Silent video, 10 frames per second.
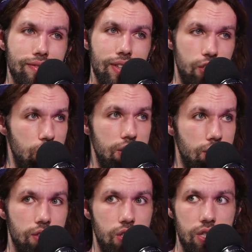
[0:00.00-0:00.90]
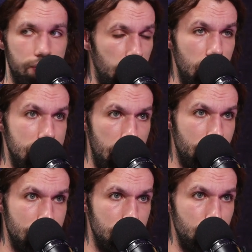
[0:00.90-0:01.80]
And she's a very
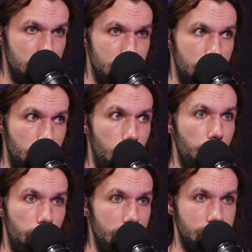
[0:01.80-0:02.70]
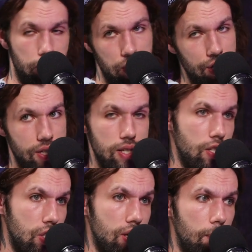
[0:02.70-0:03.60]
talented musician in her own right. So when she says
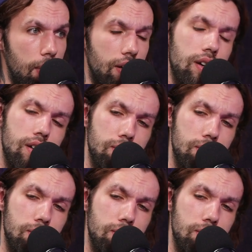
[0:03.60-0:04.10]
it's good, I'm like,